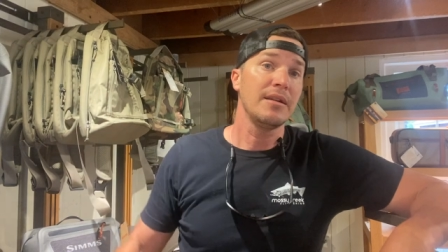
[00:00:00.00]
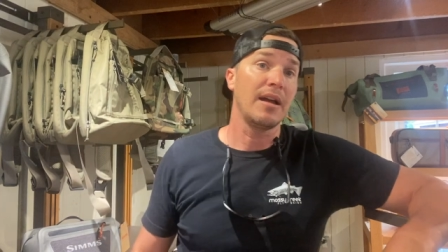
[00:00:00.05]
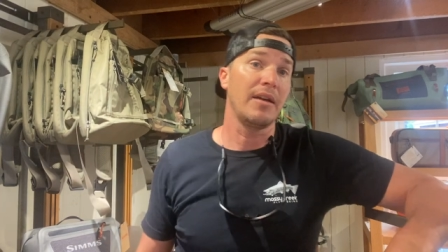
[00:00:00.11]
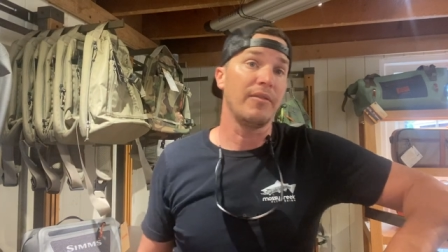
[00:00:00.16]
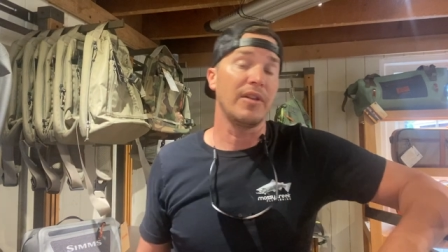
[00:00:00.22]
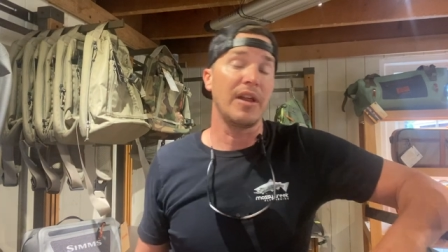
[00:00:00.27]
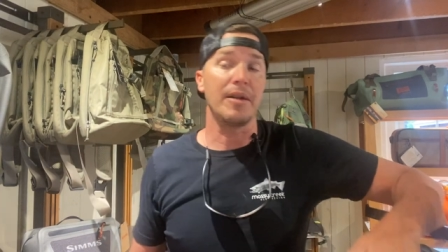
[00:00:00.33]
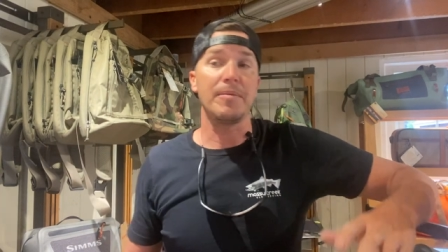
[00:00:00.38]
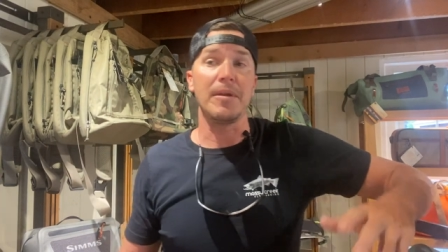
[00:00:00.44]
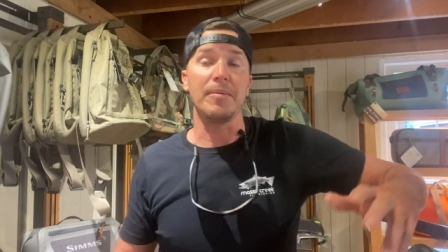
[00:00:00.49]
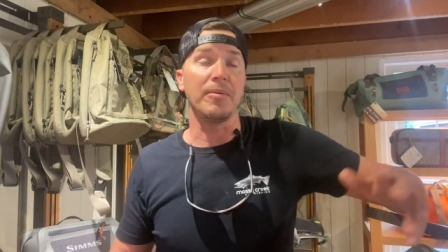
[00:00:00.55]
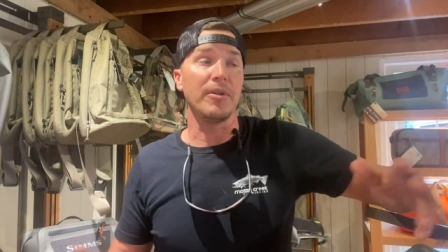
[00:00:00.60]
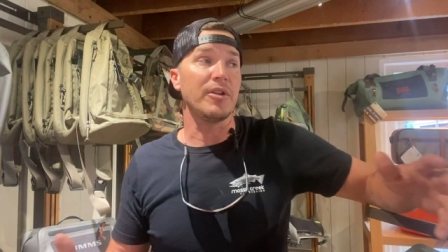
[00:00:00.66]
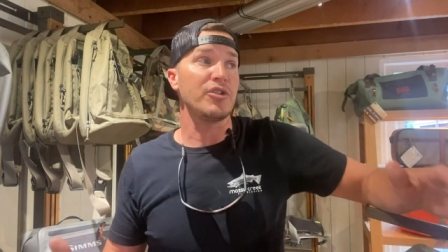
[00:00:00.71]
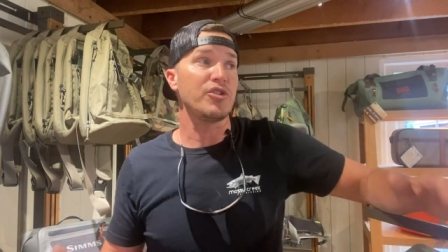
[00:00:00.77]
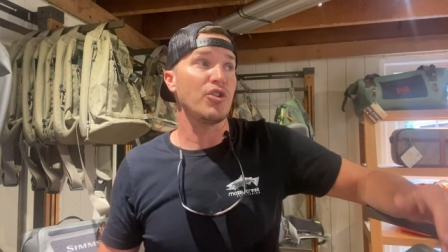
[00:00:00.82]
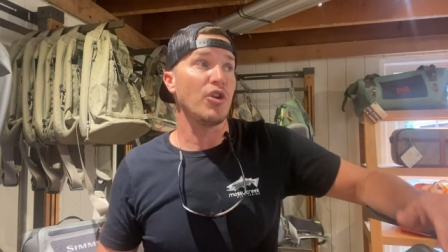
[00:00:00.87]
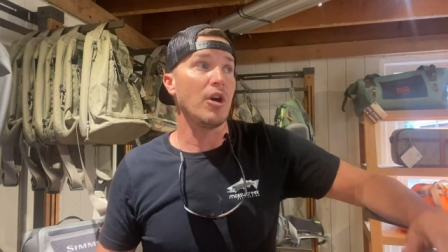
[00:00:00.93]
I have a lot of people
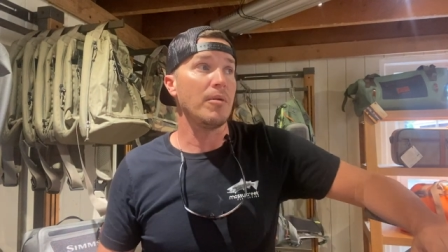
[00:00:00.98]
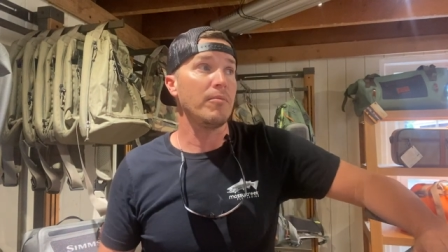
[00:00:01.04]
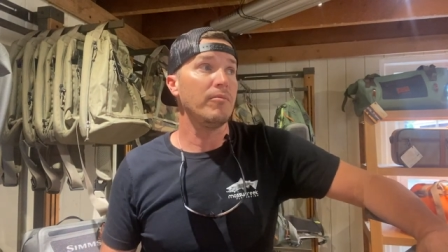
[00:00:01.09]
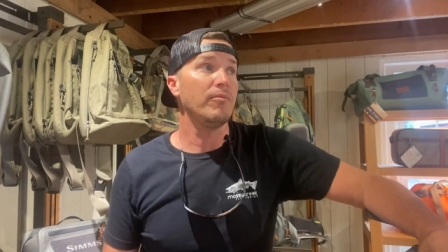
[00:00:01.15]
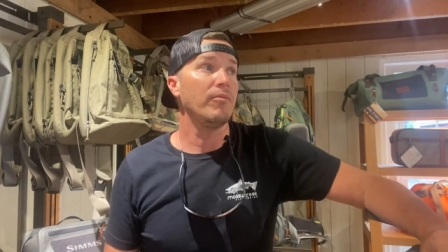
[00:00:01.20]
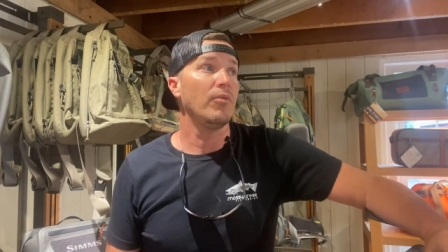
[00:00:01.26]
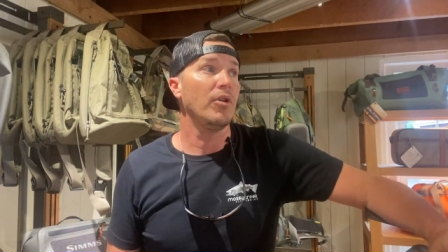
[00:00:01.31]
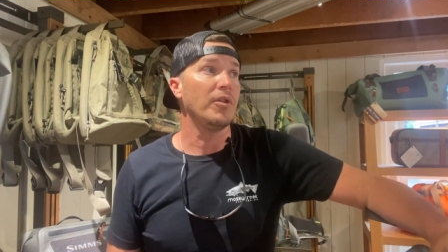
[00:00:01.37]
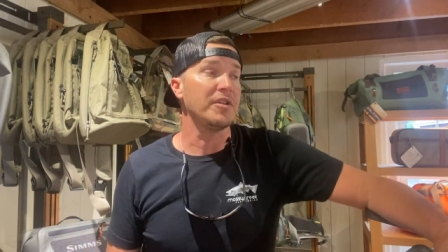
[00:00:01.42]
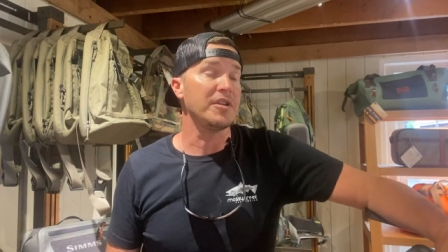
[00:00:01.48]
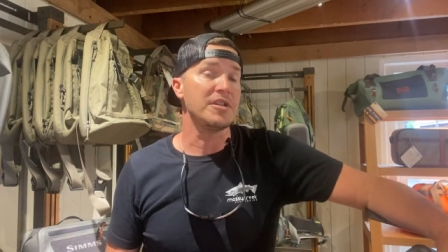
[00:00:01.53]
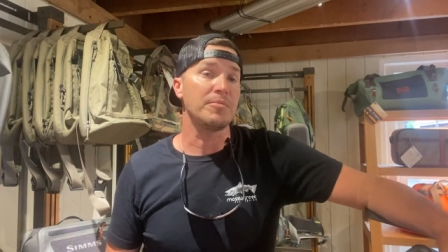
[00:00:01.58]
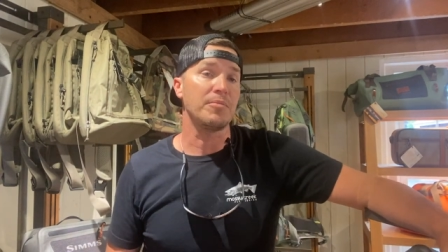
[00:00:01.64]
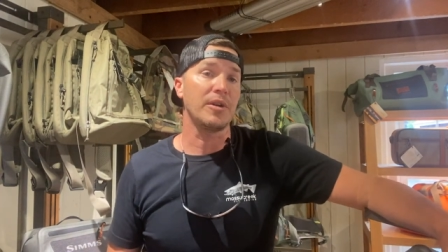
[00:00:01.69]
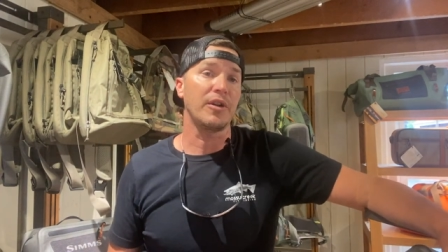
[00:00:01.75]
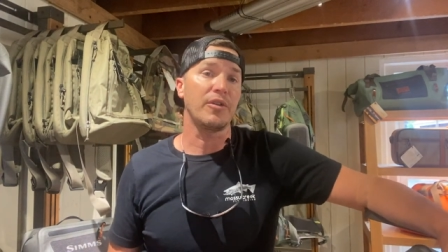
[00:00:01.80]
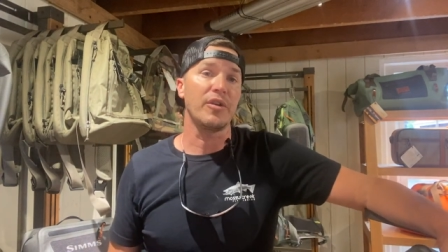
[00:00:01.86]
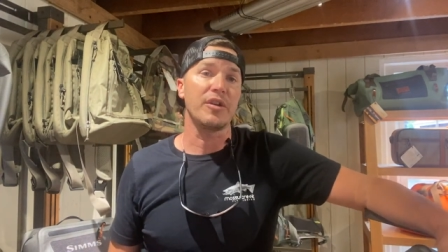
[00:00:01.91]
that show up on these
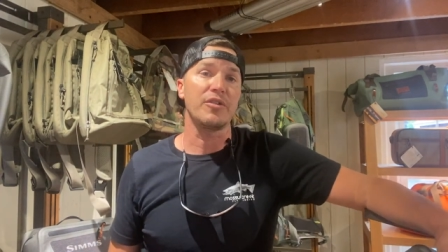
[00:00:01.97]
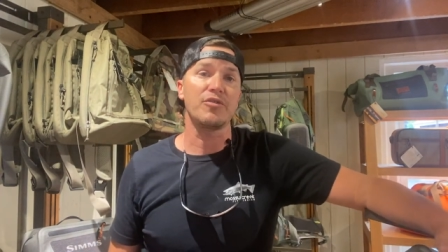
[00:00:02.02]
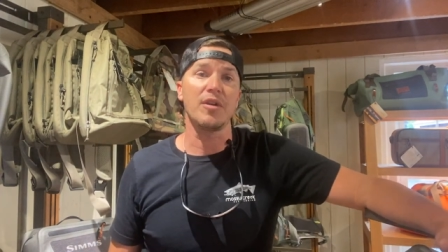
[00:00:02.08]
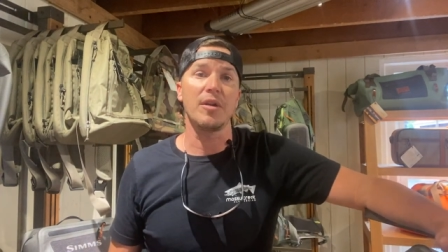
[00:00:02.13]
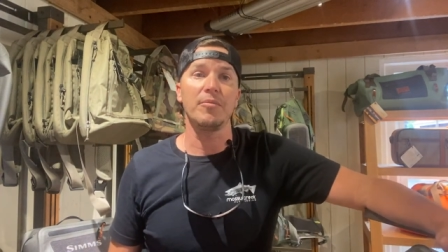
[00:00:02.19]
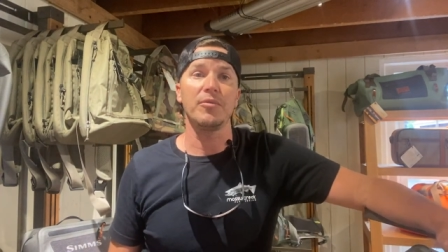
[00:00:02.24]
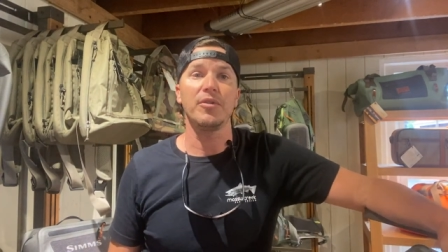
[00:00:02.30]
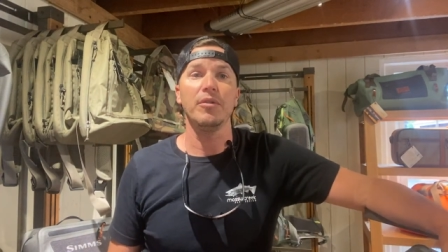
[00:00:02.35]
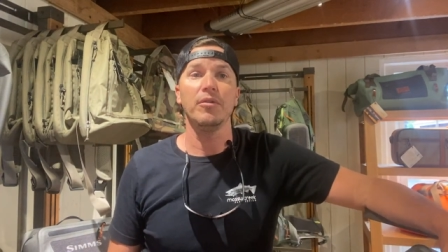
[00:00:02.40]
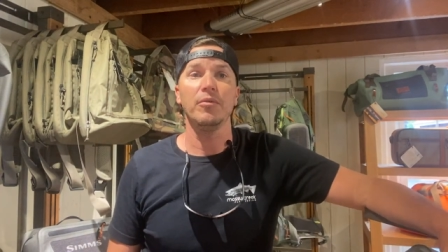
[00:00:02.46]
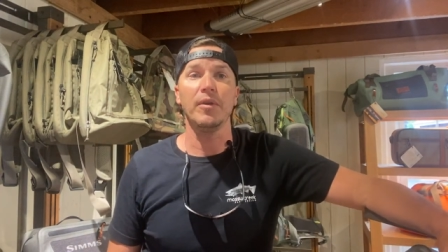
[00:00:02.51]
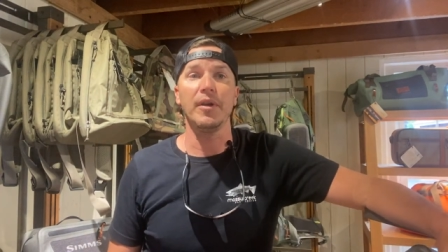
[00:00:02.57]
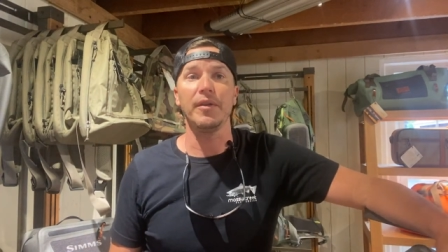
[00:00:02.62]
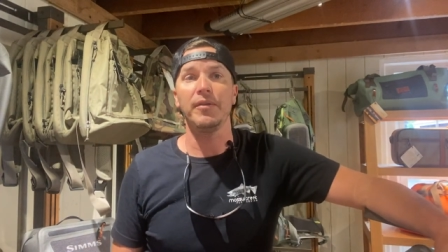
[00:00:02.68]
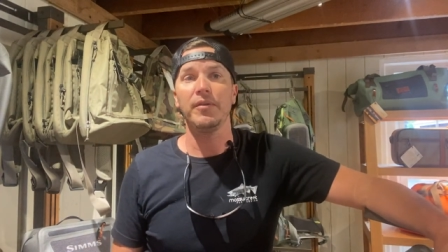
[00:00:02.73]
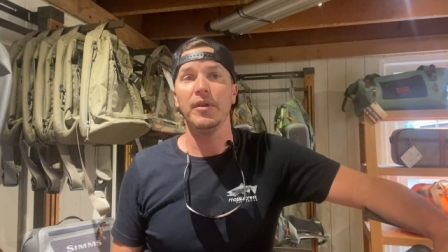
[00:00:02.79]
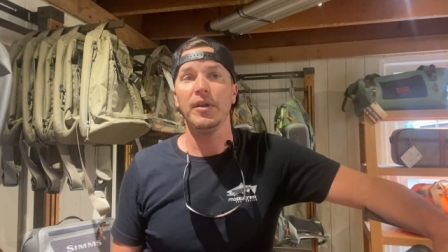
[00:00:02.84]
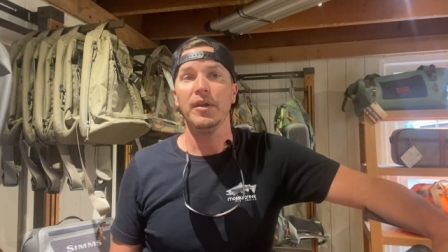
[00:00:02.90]
Spring Creek trips
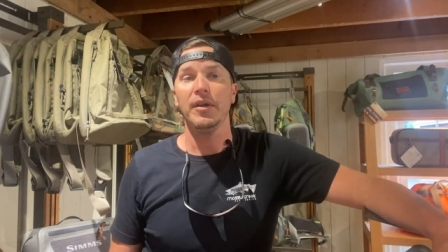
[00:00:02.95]
with,